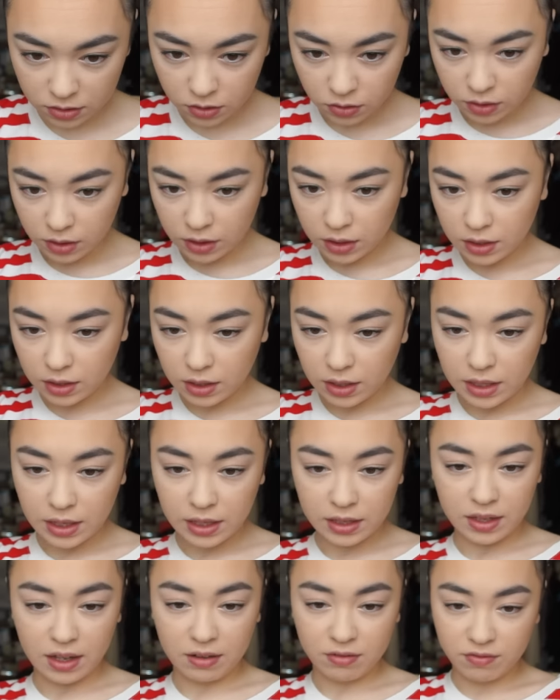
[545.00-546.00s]
Not gonna
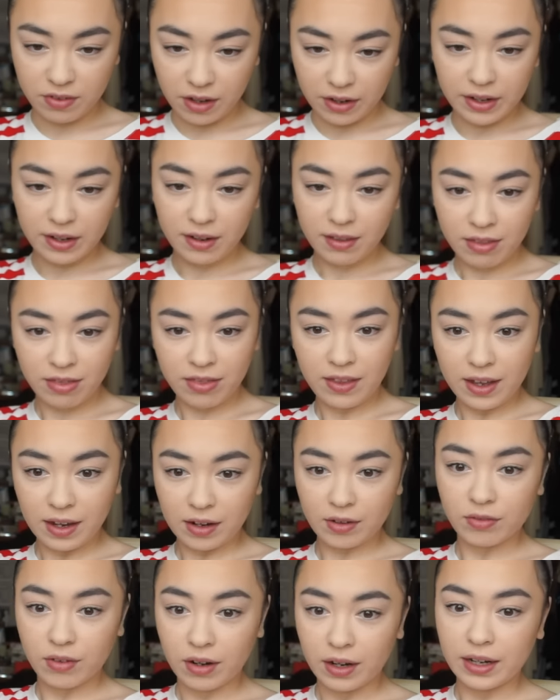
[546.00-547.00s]
lie, they're very
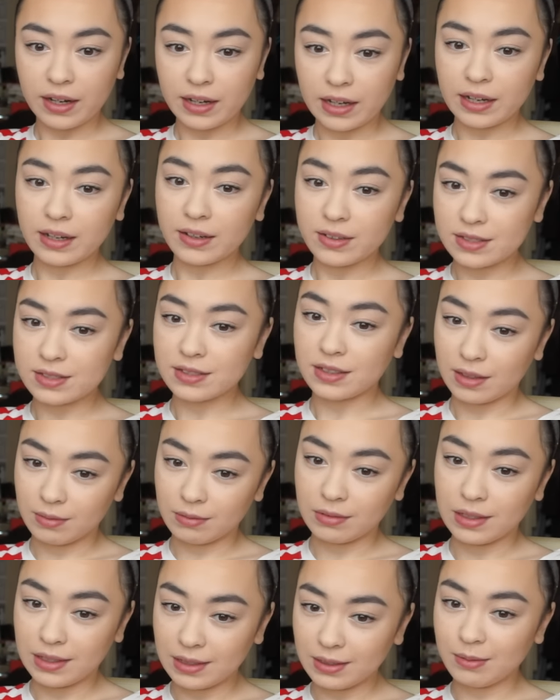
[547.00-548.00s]
thick right now, so
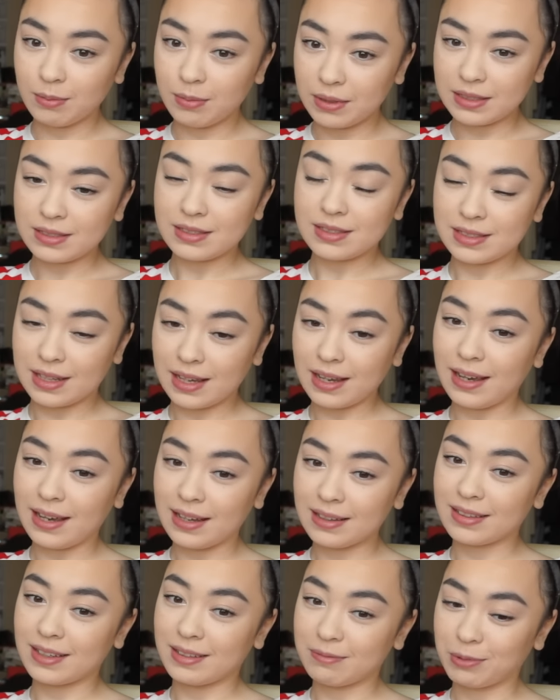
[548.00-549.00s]
I'm a little bit
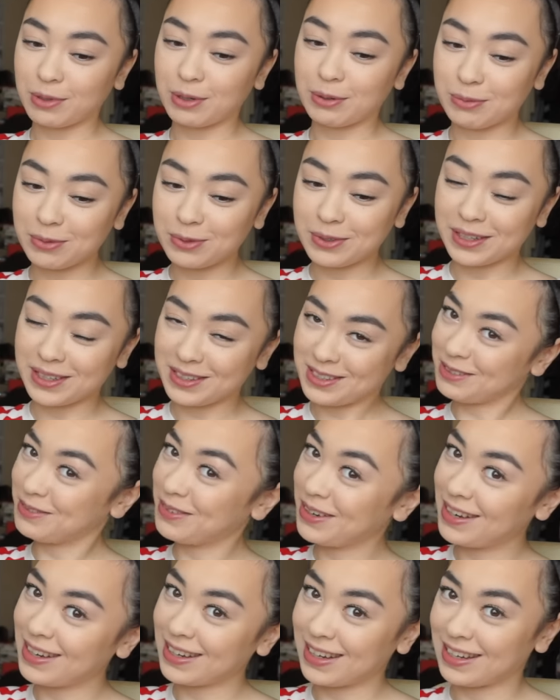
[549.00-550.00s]
scared that I'm gonna walk into
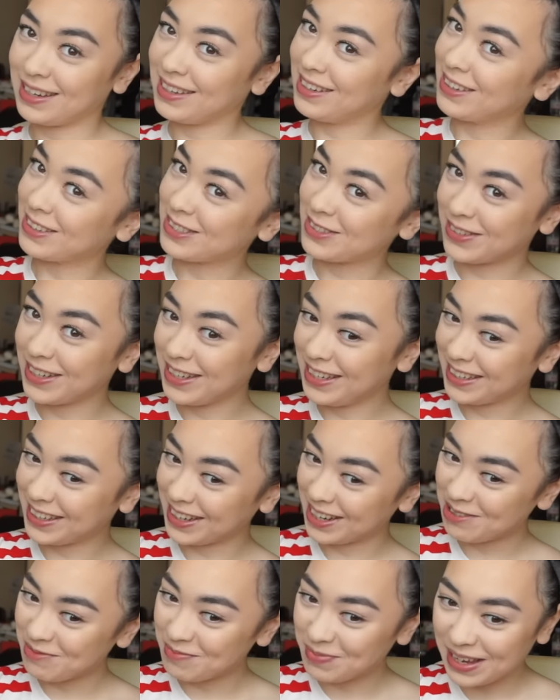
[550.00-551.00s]
work and it looks really
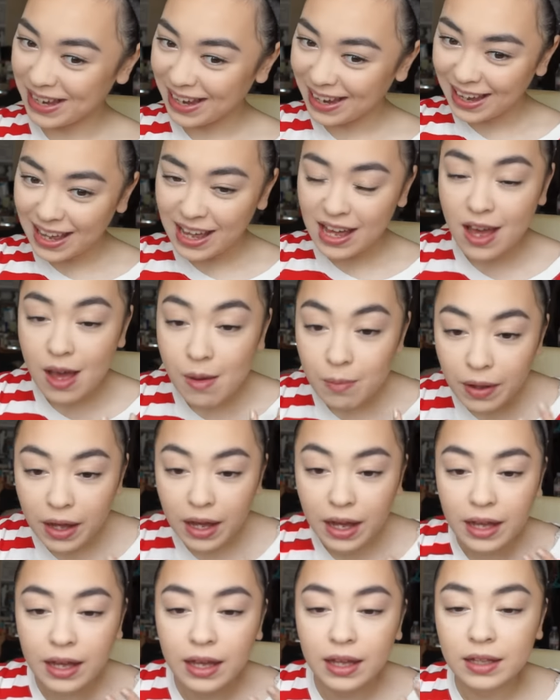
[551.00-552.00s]
clumpy,
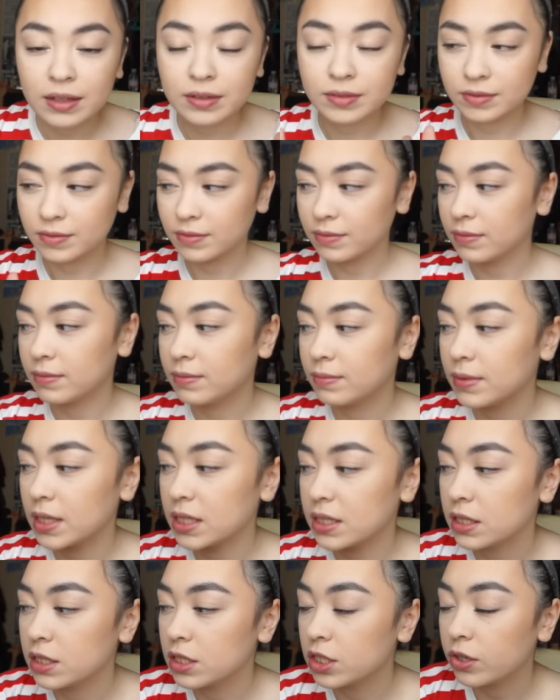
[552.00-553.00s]
but
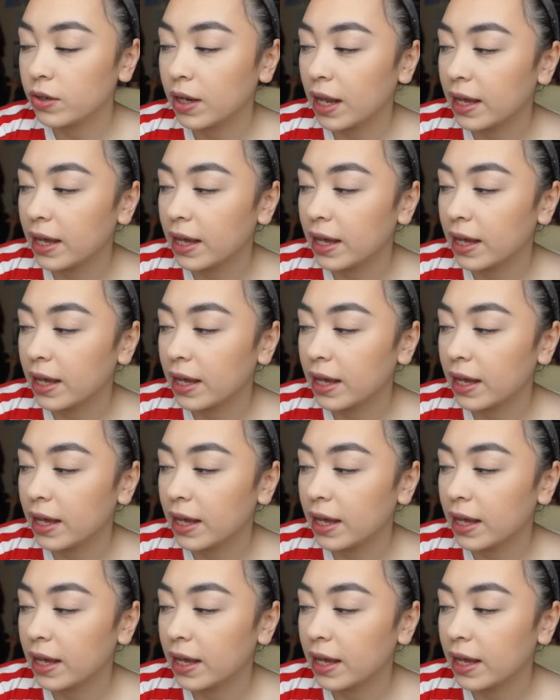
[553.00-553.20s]
this is two